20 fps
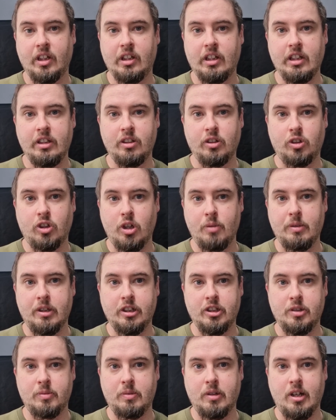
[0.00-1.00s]
in the
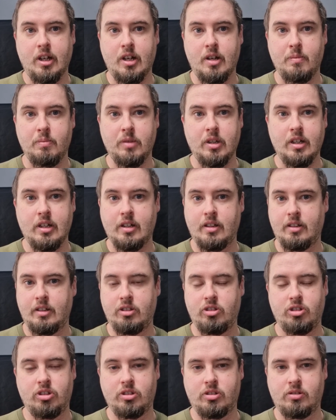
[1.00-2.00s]
comments. But um, yeah,
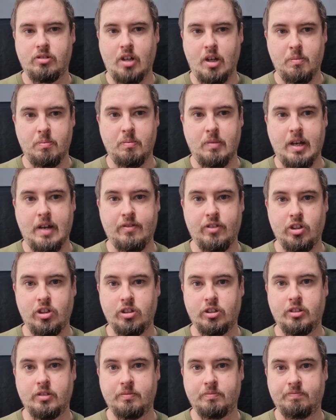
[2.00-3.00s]
let's just um, have a
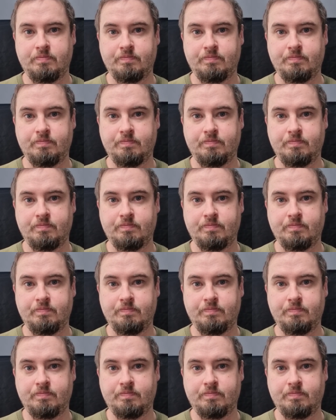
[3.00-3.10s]
look.